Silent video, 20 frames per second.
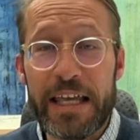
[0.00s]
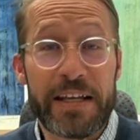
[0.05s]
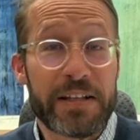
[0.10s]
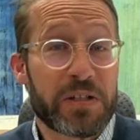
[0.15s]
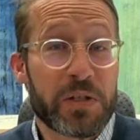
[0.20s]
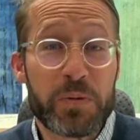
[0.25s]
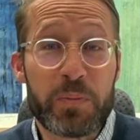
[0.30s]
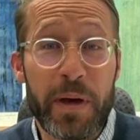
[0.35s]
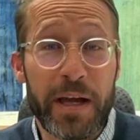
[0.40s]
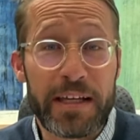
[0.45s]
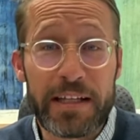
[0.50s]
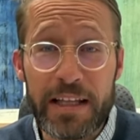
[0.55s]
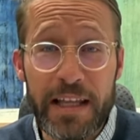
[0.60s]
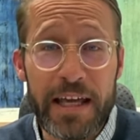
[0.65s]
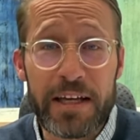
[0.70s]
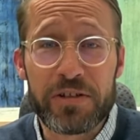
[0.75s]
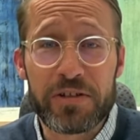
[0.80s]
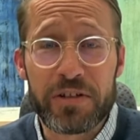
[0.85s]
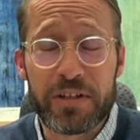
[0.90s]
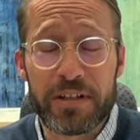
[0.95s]
It's a
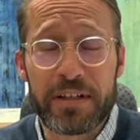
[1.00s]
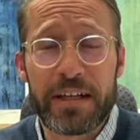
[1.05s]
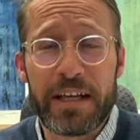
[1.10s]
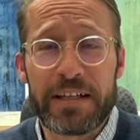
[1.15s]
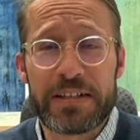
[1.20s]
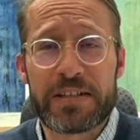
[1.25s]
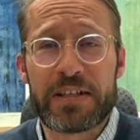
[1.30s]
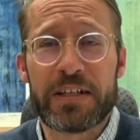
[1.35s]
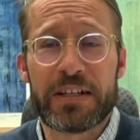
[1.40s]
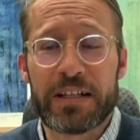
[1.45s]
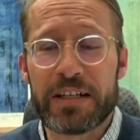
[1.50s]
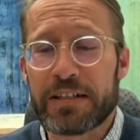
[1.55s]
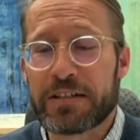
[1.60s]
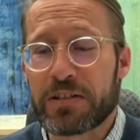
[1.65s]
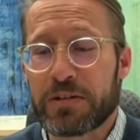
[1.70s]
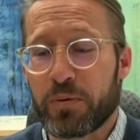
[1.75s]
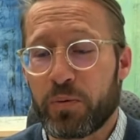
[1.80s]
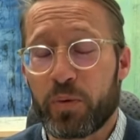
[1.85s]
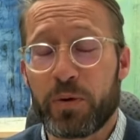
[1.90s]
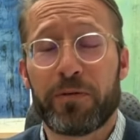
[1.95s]
speculation. It's a
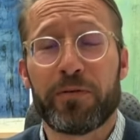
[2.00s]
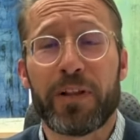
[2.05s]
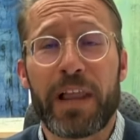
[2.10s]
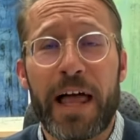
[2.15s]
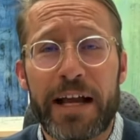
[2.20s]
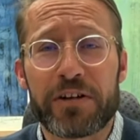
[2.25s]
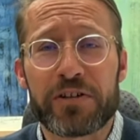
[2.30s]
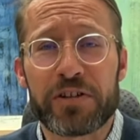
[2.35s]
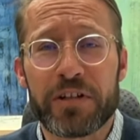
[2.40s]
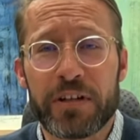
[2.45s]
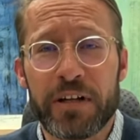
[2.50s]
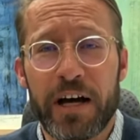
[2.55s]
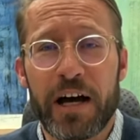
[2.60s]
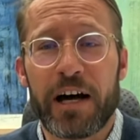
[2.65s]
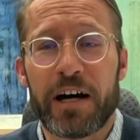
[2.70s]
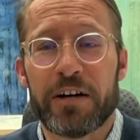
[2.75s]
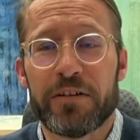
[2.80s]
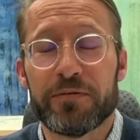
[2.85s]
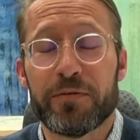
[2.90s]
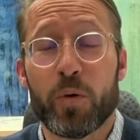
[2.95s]
it's a reflection
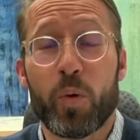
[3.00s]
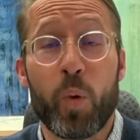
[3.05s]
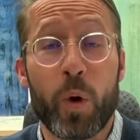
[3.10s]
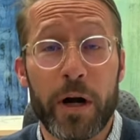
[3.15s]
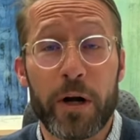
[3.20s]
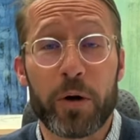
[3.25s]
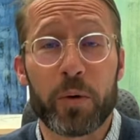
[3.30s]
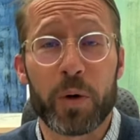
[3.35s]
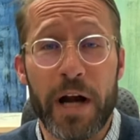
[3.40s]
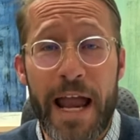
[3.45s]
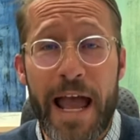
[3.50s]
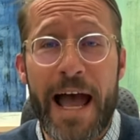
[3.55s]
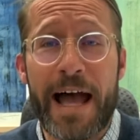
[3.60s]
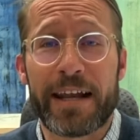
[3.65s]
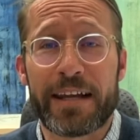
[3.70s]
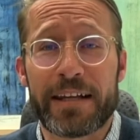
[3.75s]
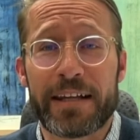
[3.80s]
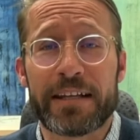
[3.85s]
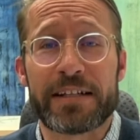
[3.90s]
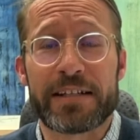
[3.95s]
of where we're
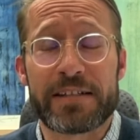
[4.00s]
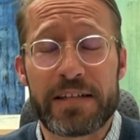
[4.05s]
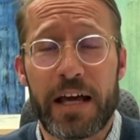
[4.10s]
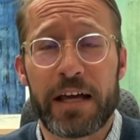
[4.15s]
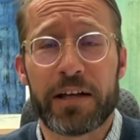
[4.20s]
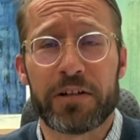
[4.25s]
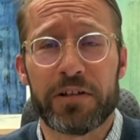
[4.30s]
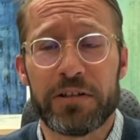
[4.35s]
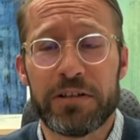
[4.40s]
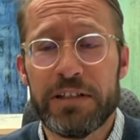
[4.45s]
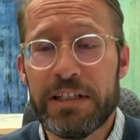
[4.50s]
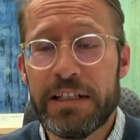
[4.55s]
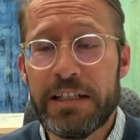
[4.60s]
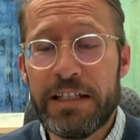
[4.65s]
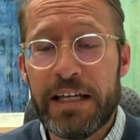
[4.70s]
at in a cycle.